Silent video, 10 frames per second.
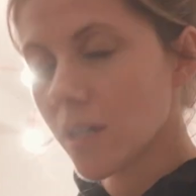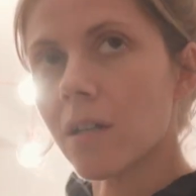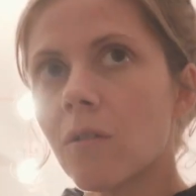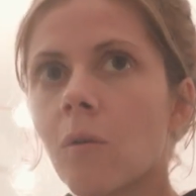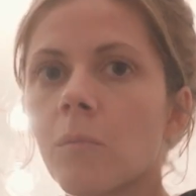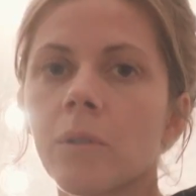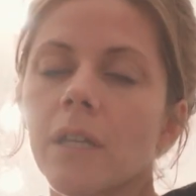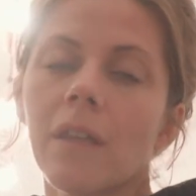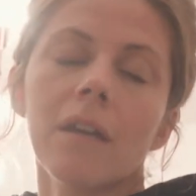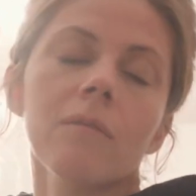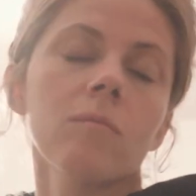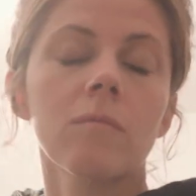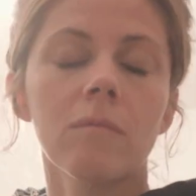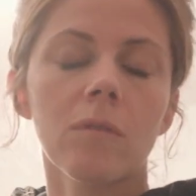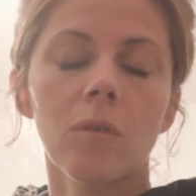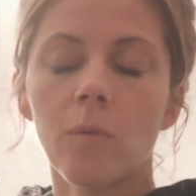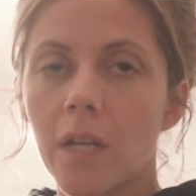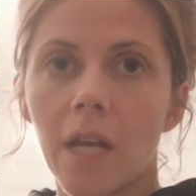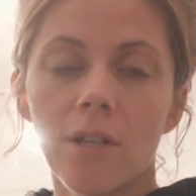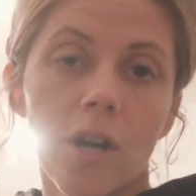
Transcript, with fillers: like a normally like a three-day